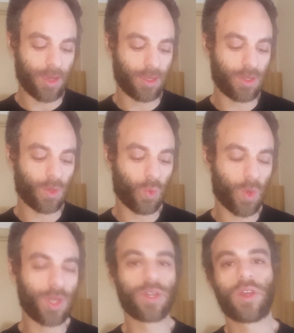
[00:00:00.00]
you'll
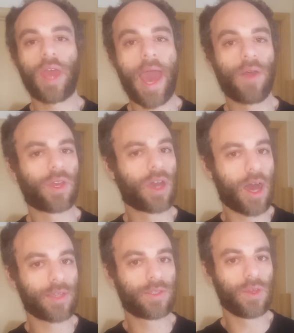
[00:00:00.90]
wonder how to
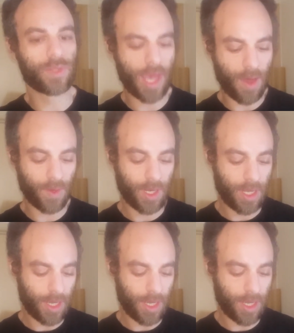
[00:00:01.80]
cost those out,